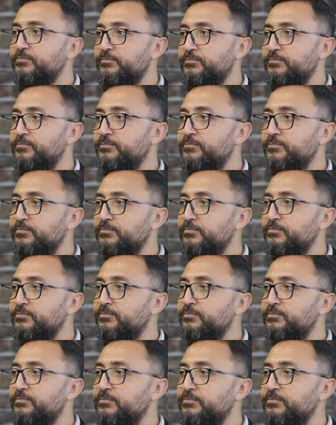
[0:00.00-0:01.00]

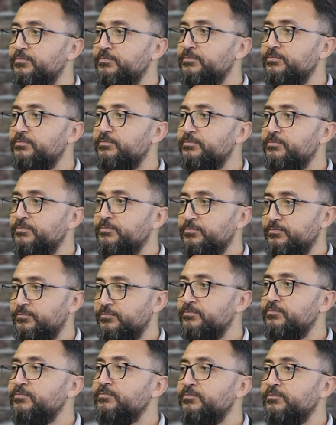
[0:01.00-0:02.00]

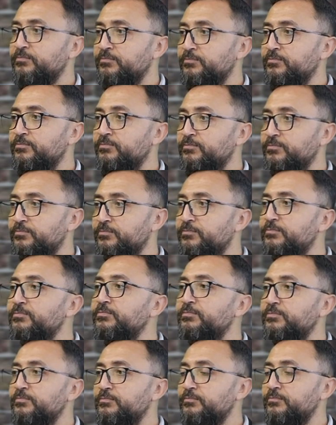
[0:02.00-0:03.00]

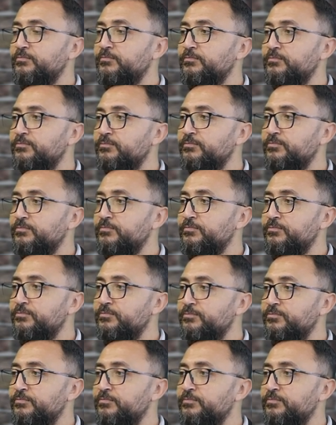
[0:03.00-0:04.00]

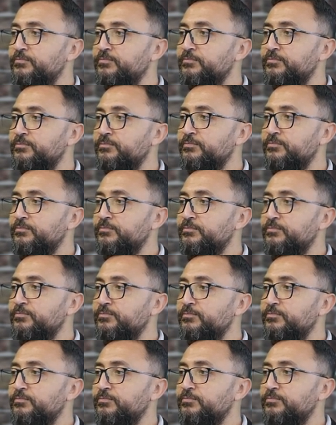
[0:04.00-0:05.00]

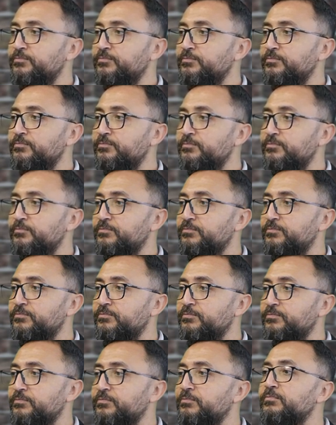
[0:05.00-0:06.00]

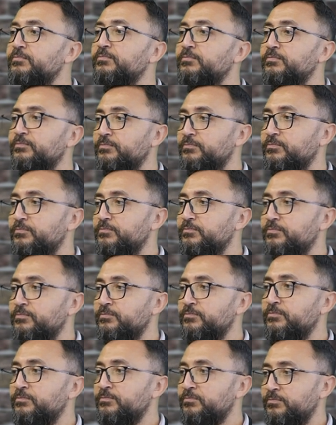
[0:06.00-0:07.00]

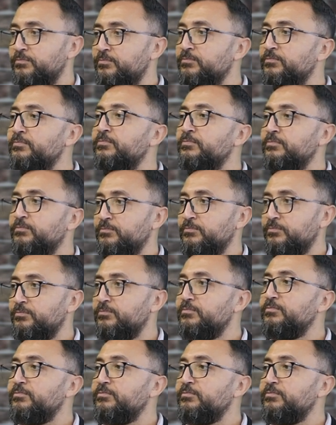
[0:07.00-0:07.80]
(not speaking)